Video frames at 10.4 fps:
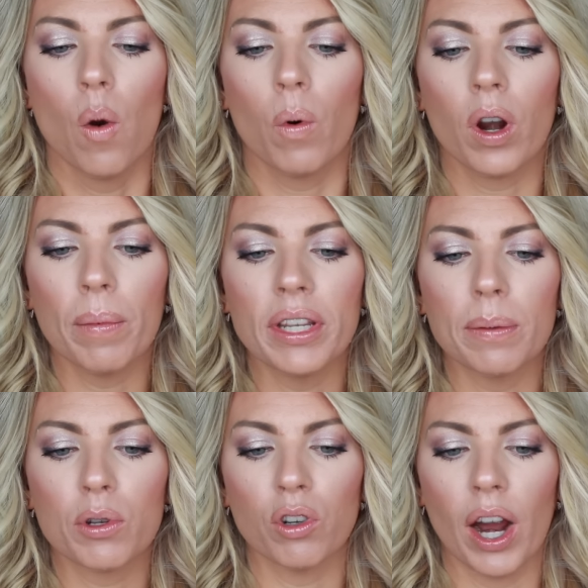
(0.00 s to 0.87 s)
One of my
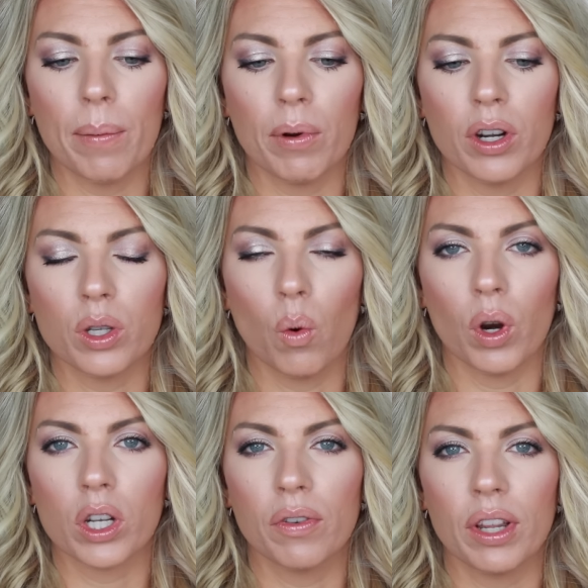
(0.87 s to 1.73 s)
subscribers
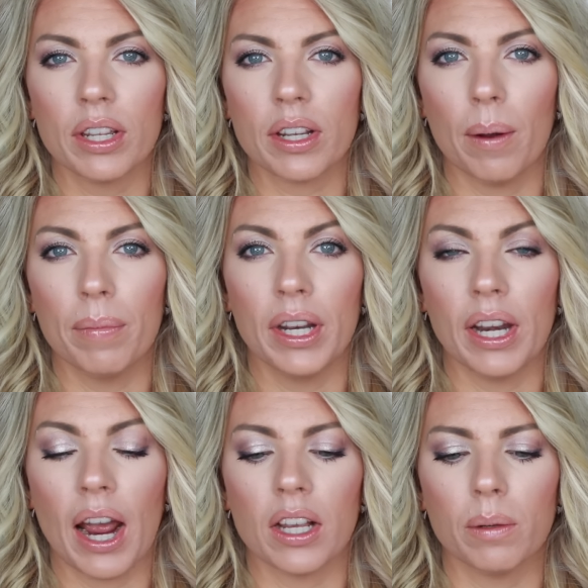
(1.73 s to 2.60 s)
works for this company
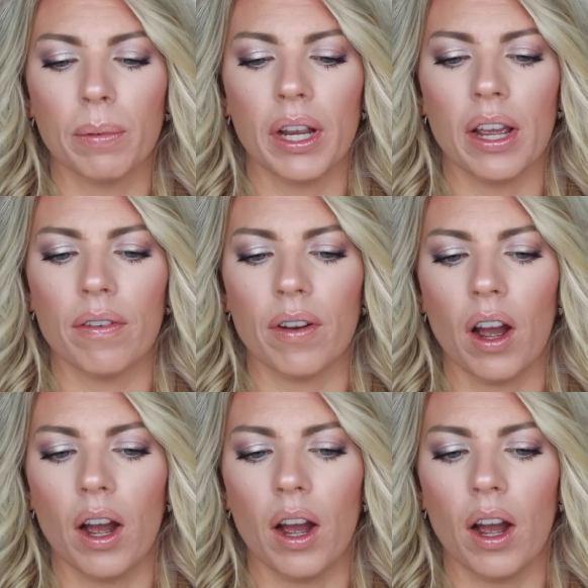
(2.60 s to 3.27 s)
and asked me if